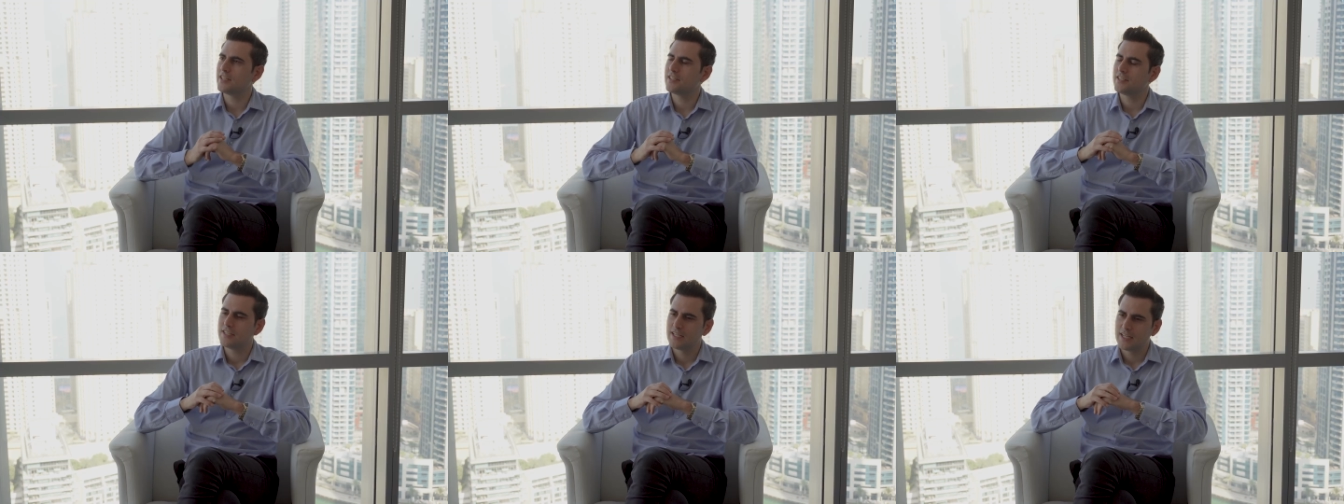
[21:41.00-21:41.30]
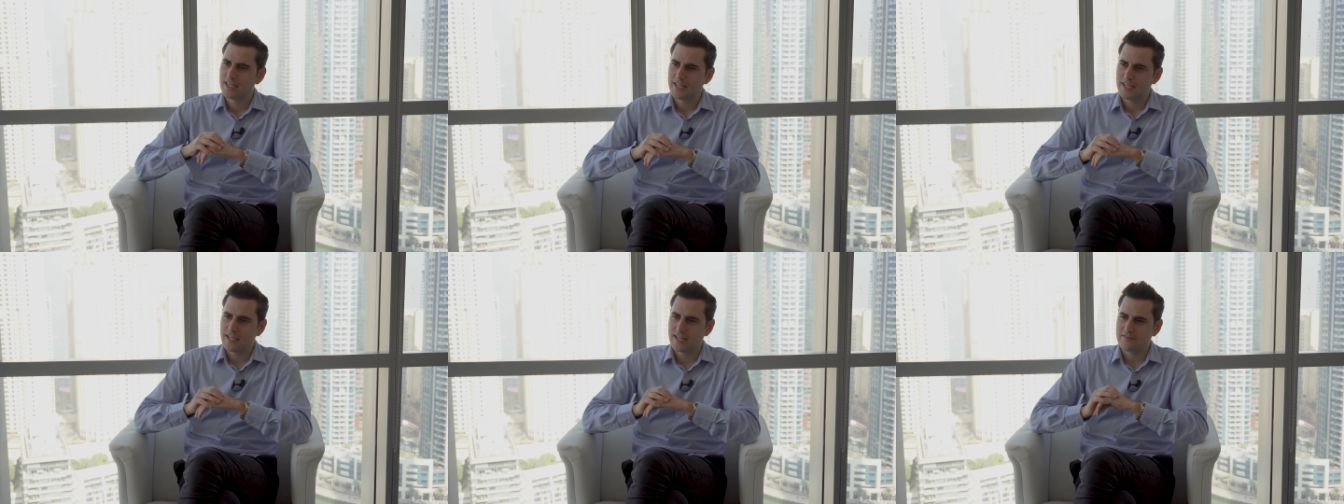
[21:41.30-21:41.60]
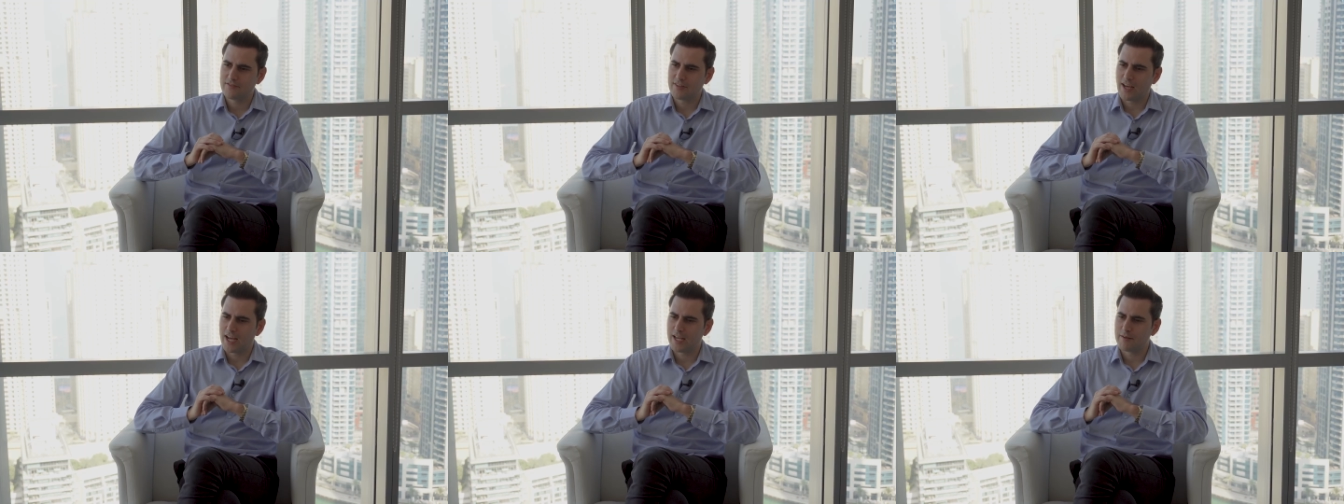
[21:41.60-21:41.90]
and,
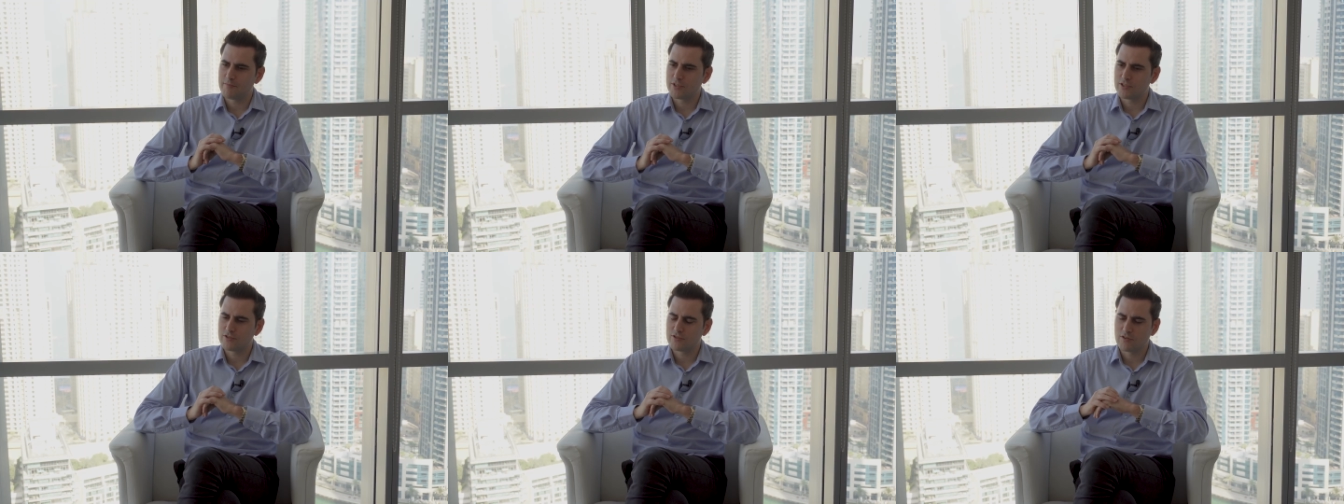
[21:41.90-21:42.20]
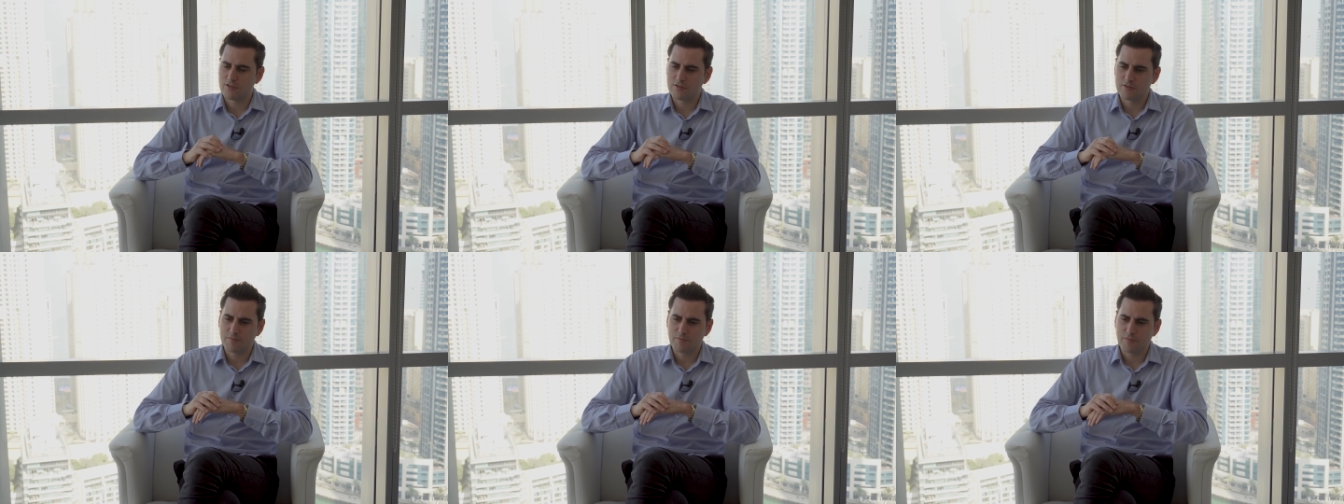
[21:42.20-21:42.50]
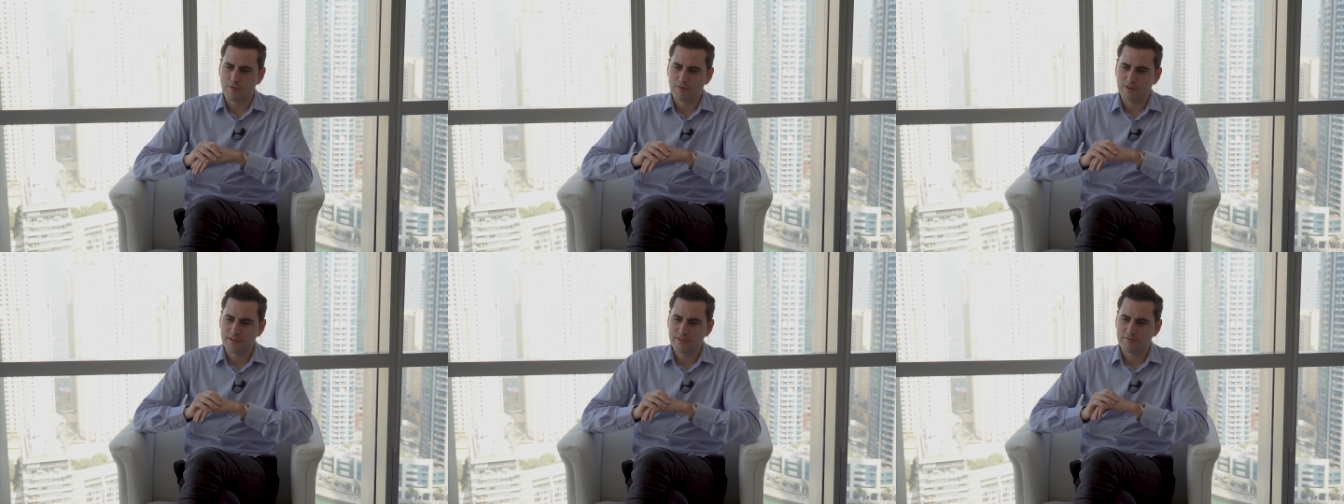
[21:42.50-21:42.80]
time is so
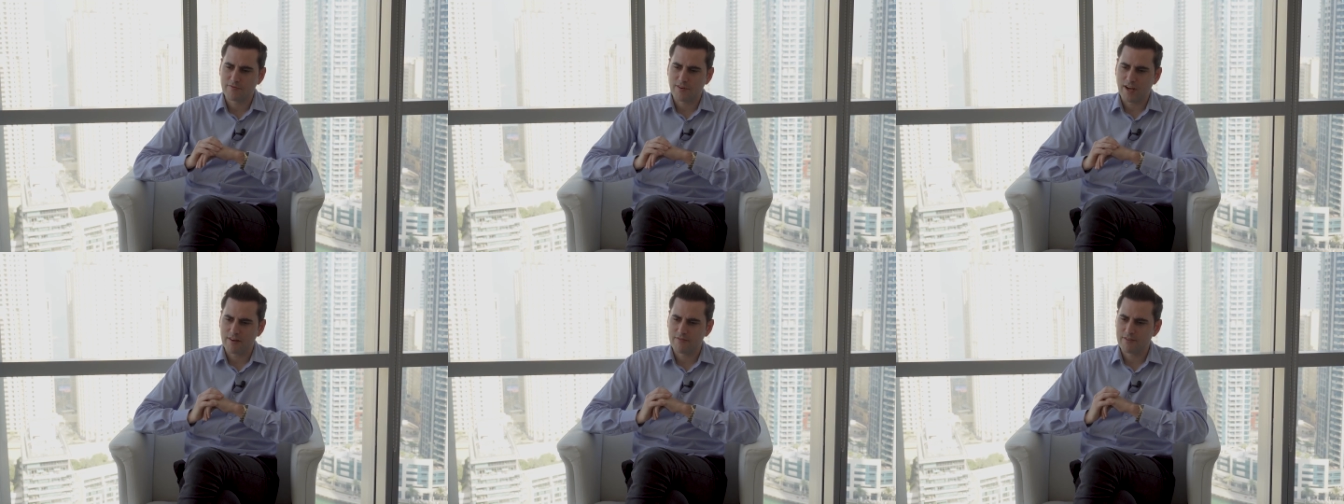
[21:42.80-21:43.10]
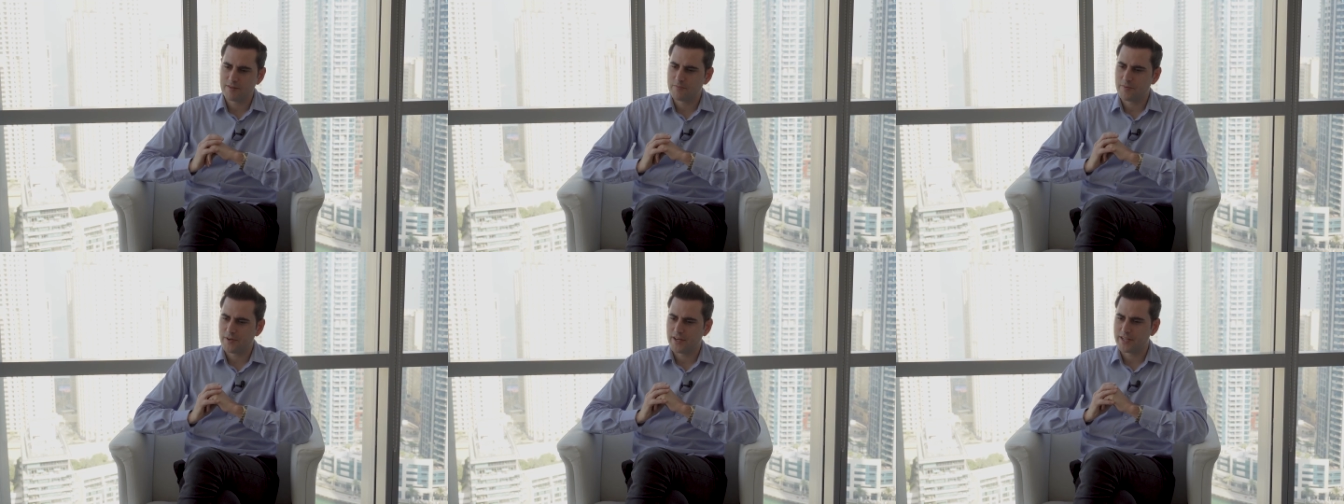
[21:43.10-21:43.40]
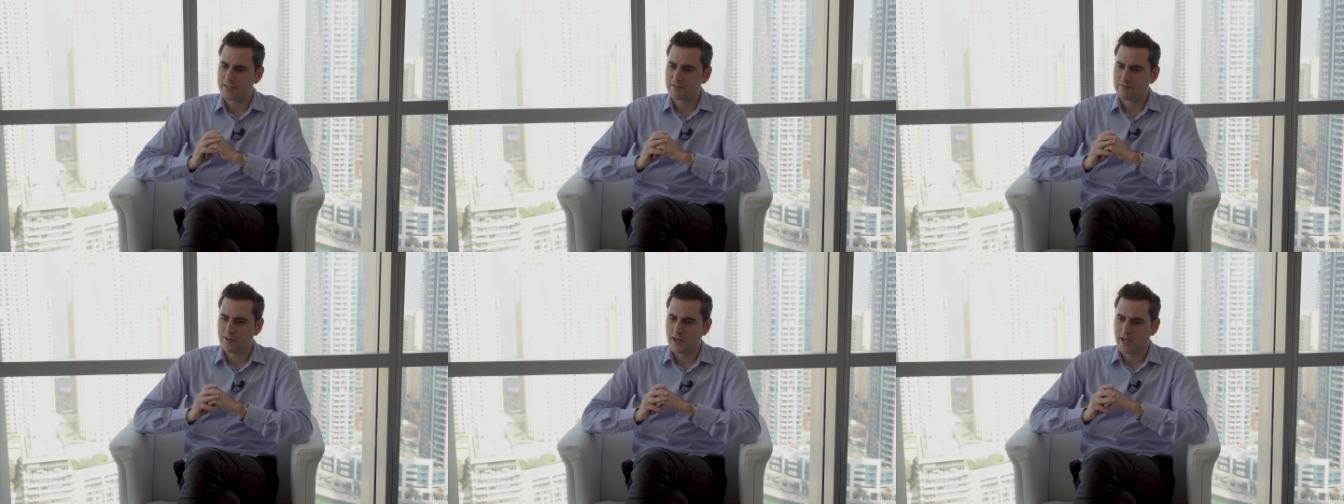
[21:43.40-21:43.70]
important for
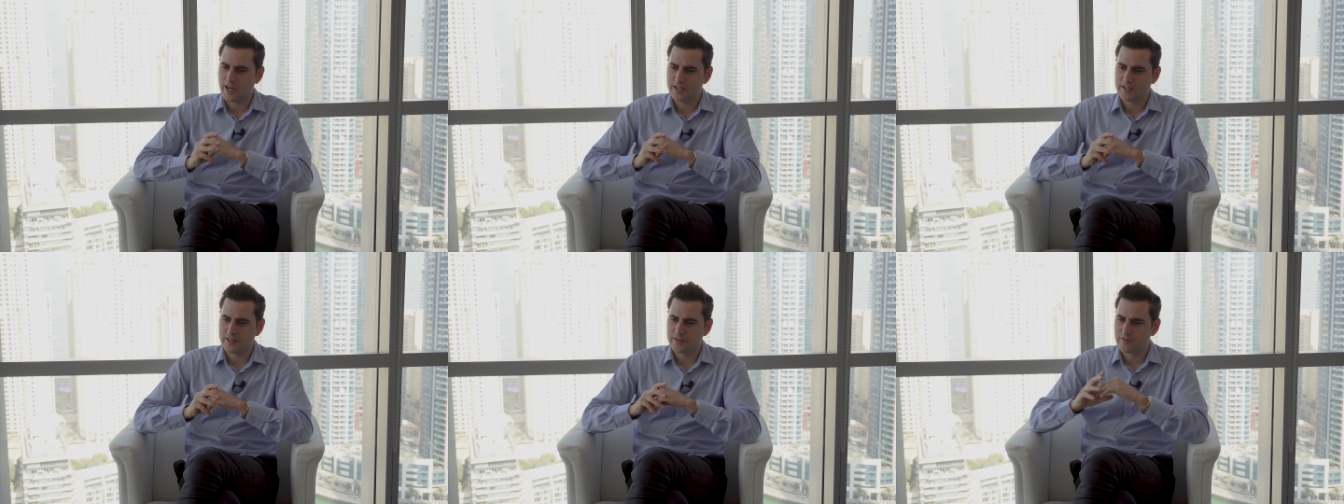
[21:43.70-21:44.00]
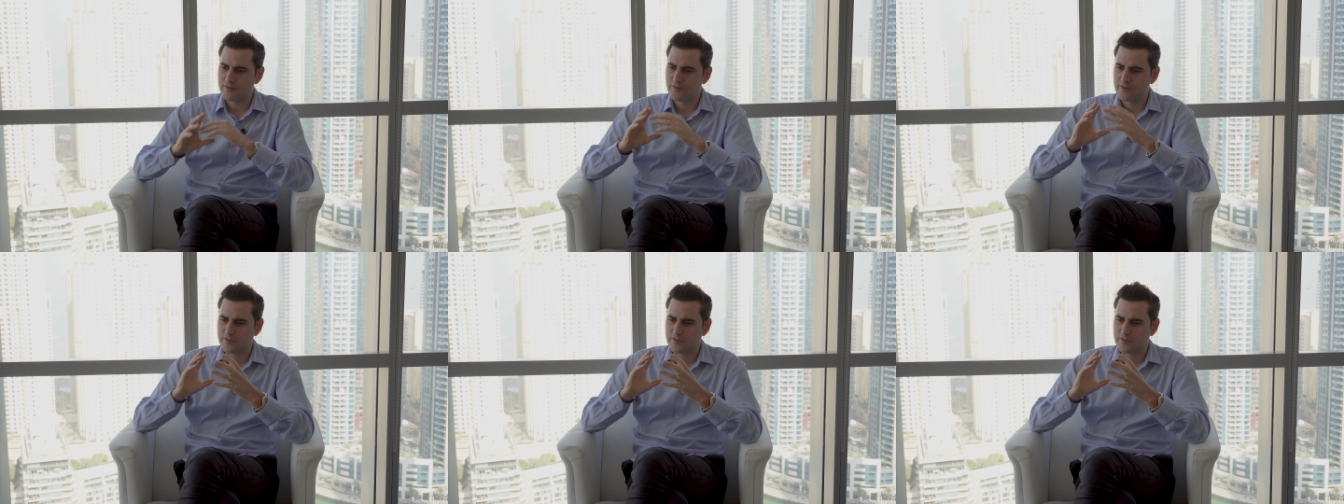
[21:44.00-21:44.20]
everybody right you